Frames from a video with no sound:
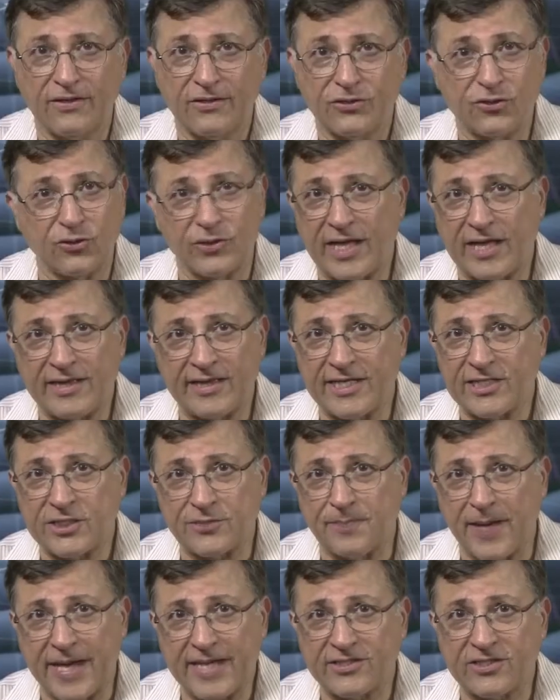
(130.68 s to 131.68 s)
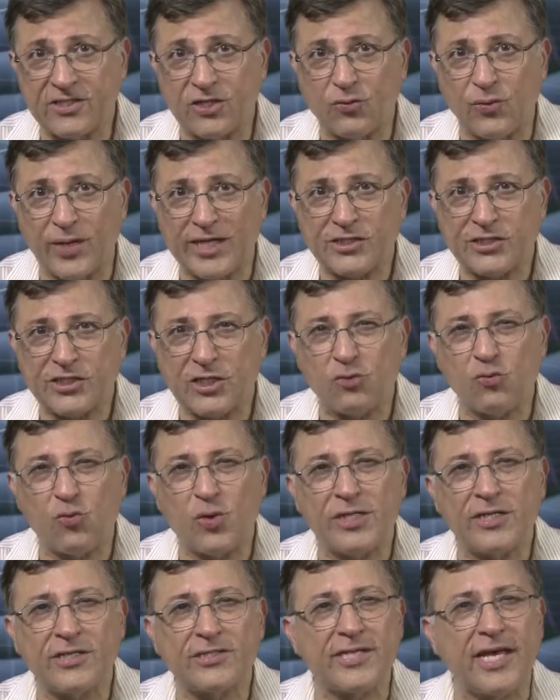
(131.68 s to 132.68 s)
So then this begs the question,
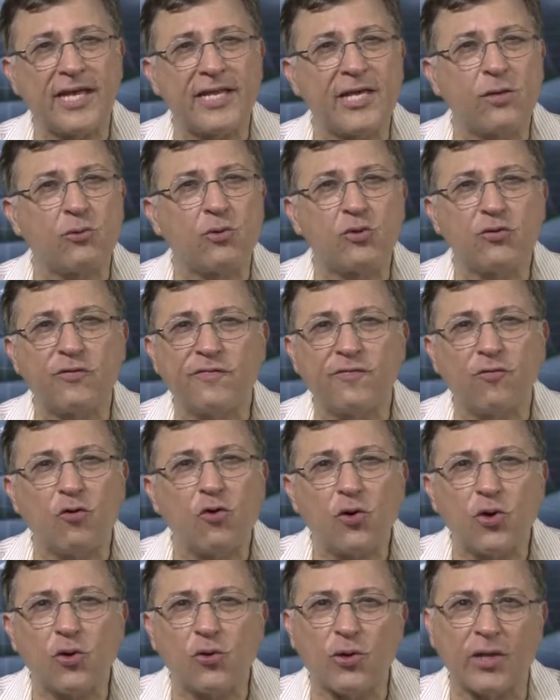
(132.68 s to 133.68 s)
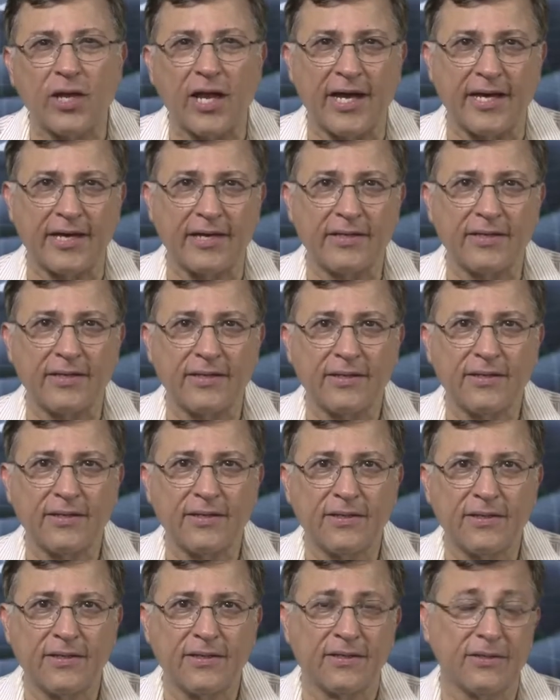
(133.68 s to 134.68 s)
what does n equal to 4 look like?
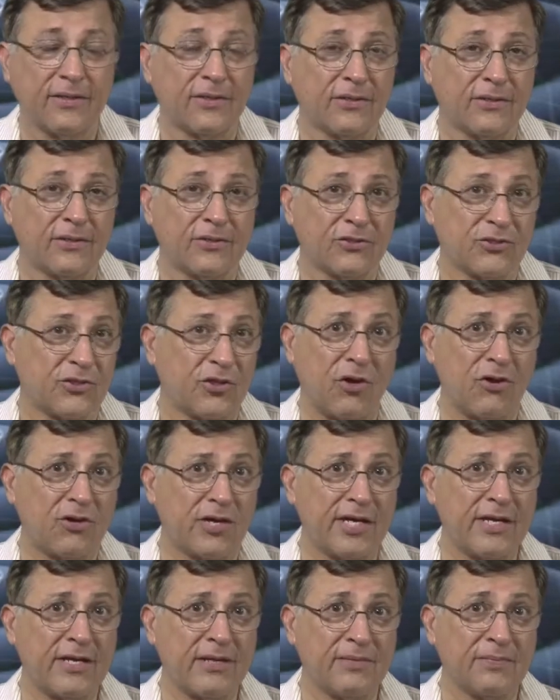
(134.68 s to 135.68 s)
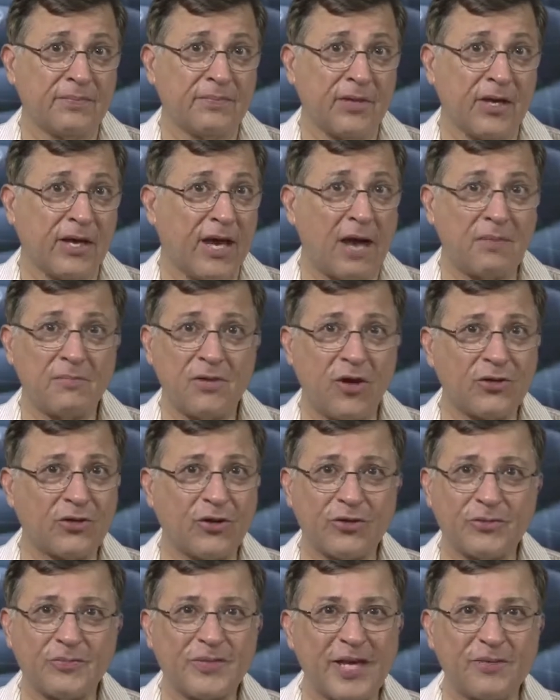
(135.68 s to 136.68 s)
Sorry, I'm not
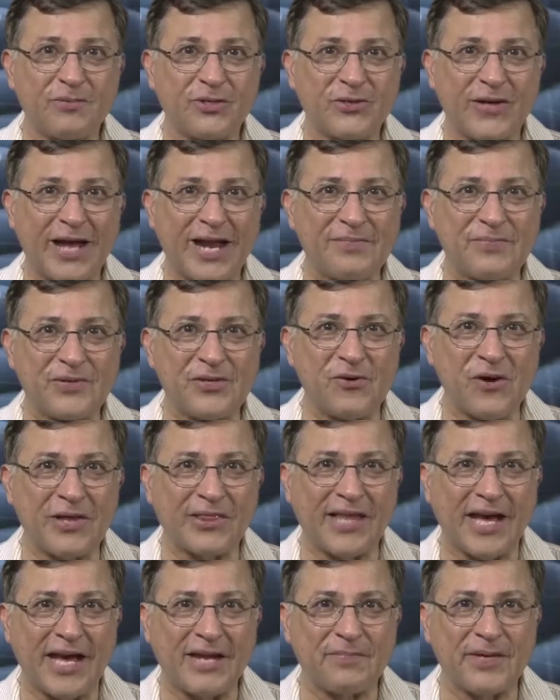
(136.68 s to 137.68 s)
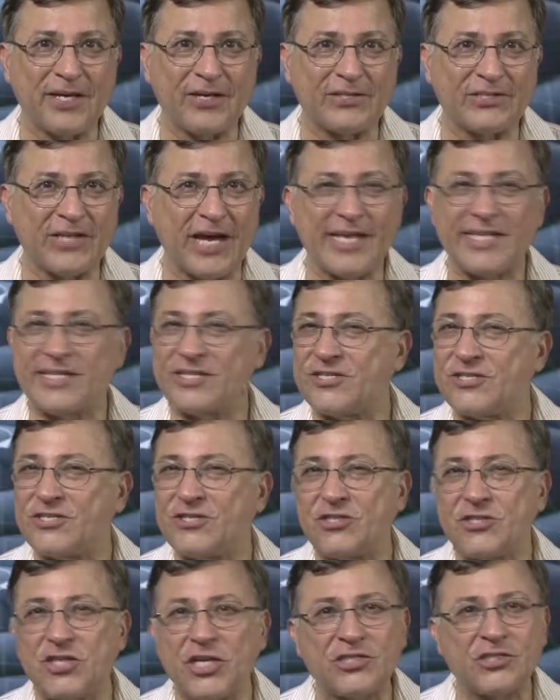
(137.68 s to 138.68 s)
going to be able to help you on that because I
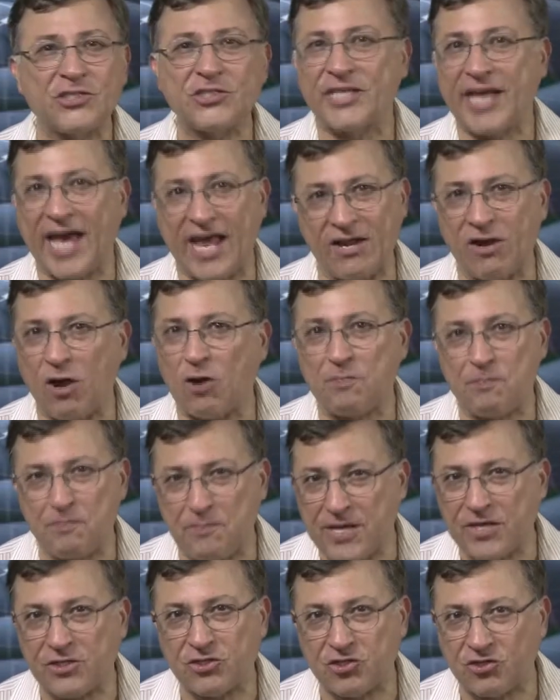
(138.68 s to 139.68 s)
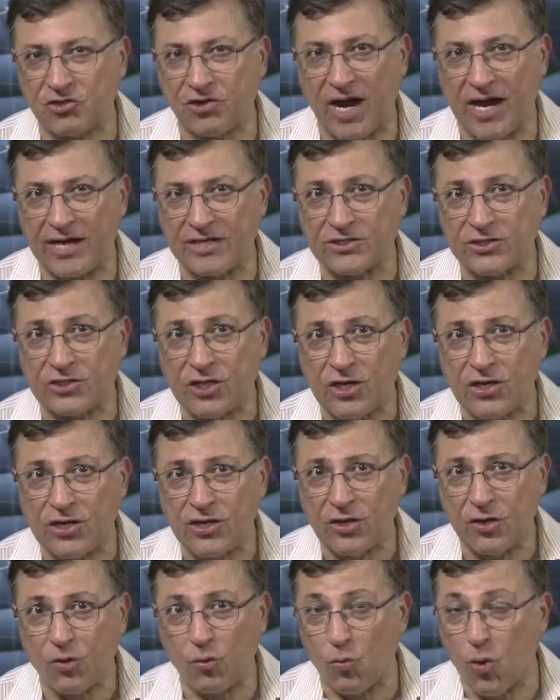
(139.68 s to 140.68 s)
just cannot picturize
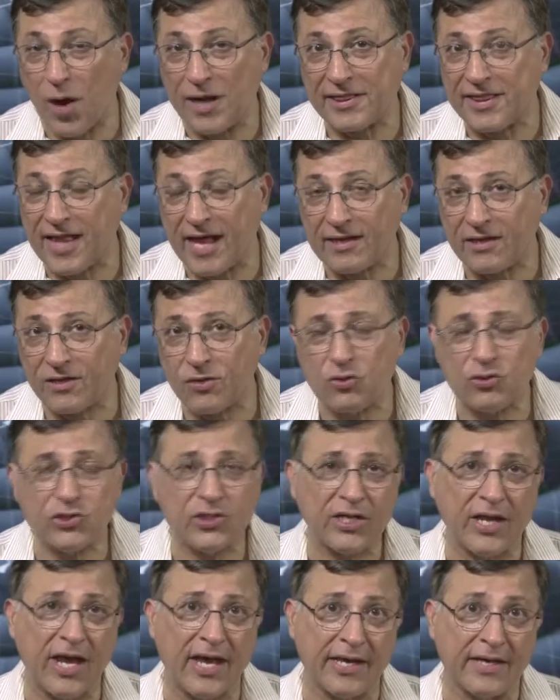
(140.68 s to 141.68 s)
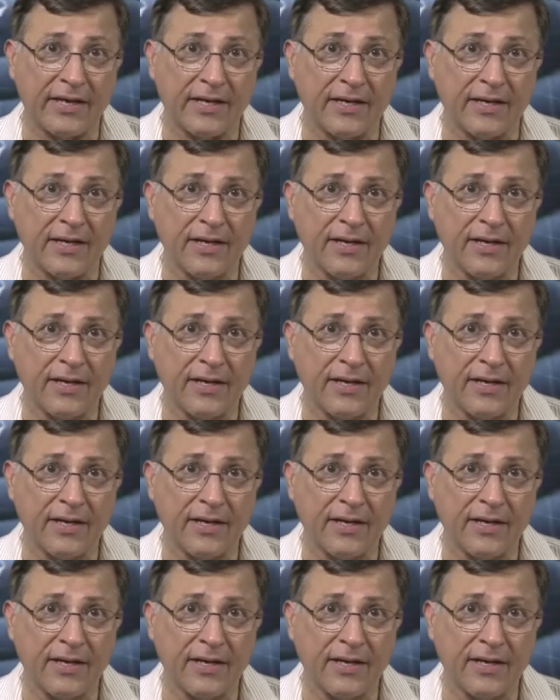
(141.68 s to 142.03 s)
what that looks like.